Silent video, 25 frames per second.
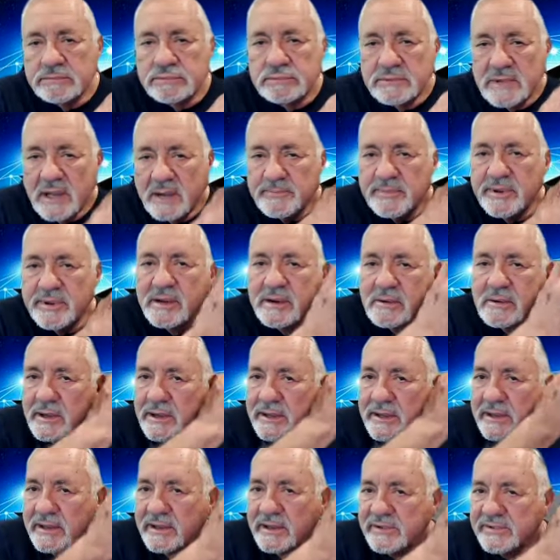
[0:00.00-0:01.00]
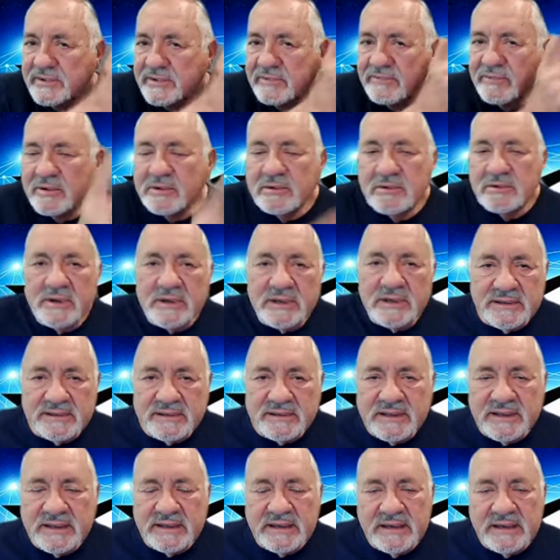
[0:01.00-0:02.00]
up here, I guess, if you look at
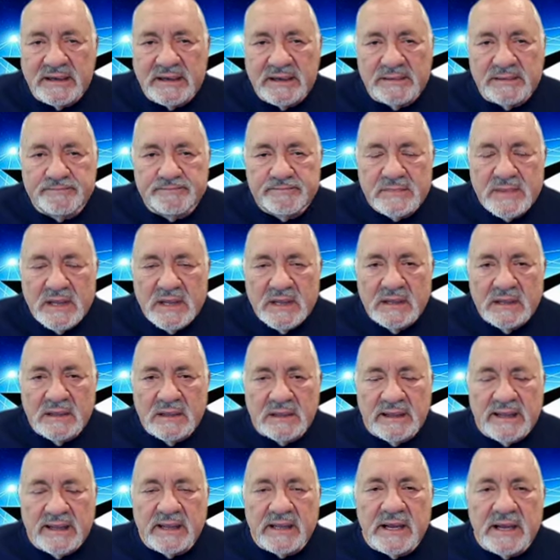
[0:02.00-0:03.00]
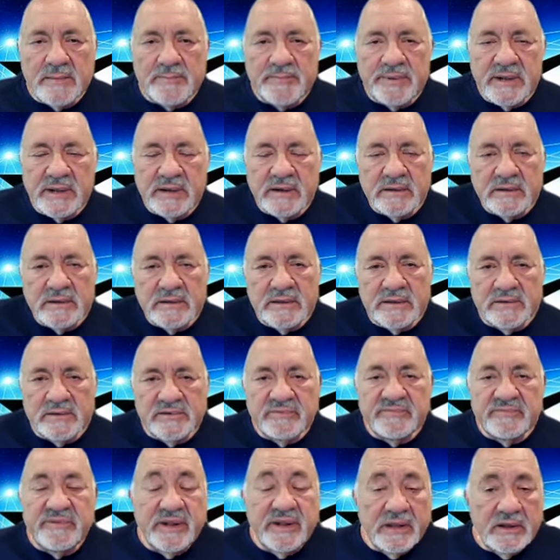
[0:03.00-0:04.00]
the link up here, is a
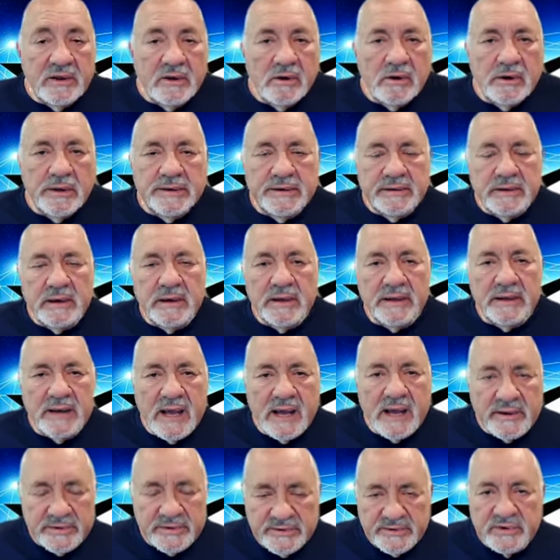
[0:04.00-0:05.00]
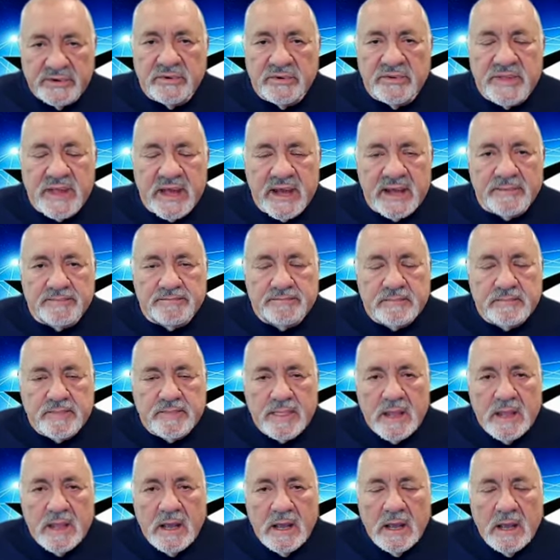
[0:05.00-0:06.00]
video on how to do that.
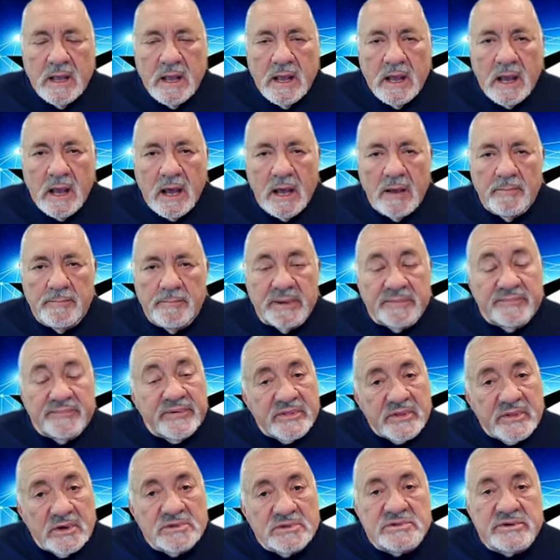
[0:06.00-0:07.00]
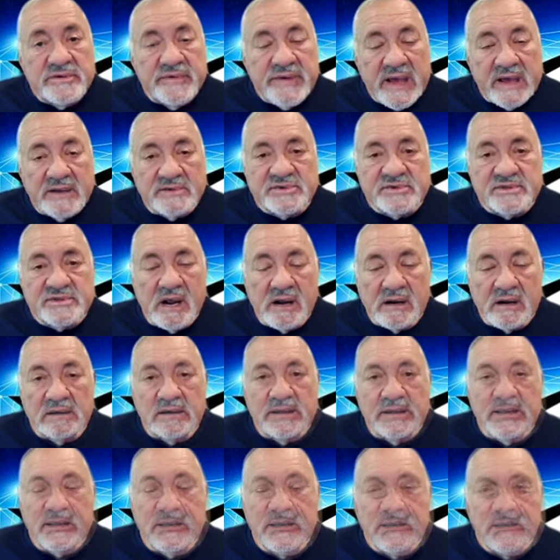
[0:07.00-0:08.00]
But for those of you who have
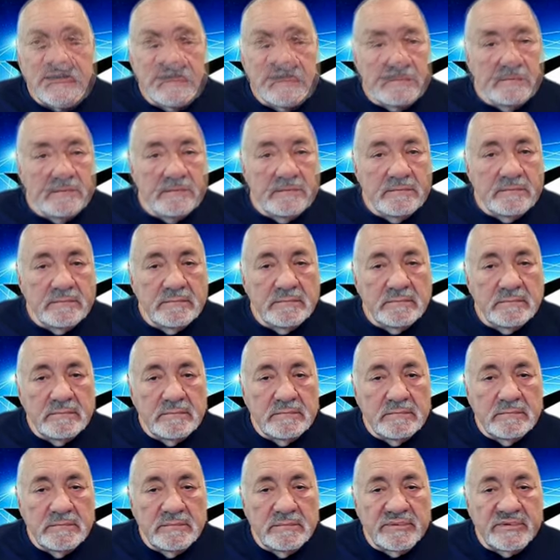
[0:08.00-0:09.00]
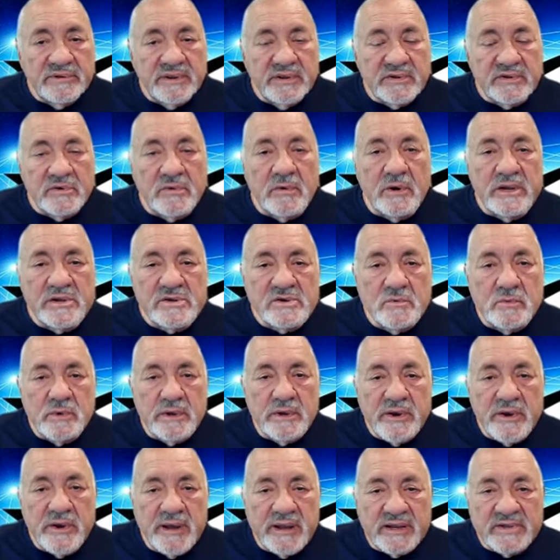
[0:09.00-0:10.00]
Starlink, situation where
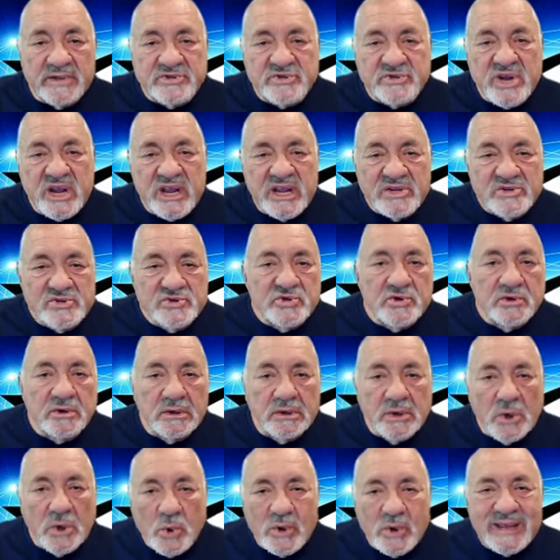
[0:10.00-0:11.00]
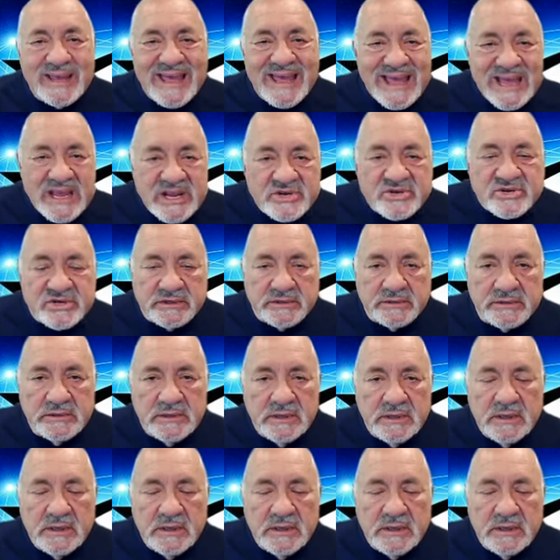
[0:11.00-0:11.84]
you had to change your location